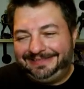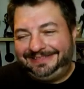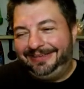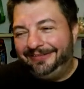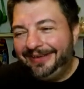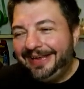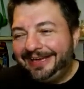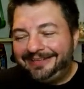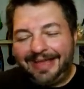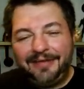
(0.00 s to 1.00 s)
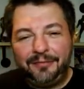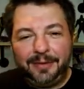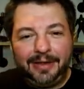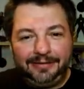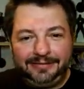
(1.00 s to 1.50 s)
so, because I have a,
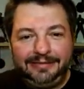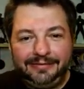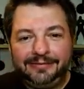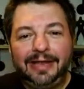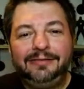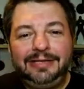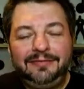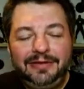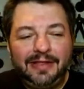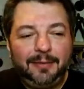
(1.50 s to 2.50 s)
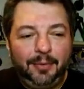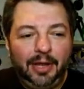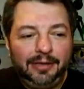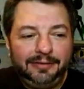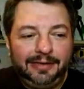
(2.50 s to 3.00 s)
a, decent sized TV that I
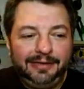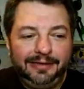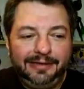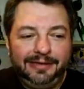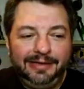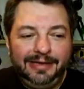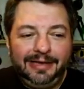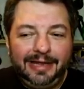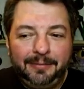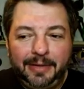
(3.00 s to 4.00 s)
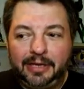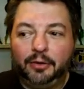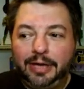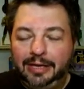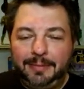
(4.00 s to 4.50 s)
bought, and uh, I'm like,
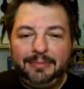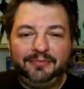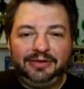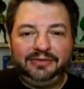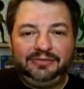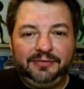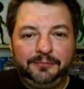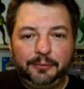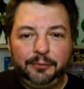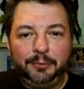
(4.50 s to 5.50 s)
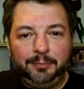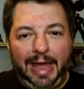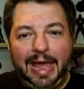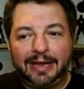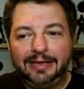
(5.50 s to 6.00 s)
okay, maybe if I just sit further
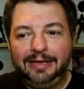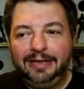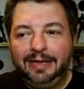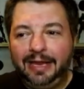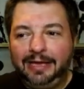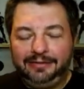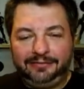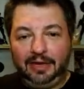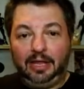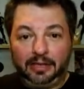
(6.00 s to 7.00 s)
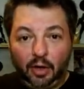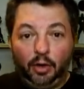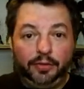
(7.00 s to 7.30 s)
back and it's not like all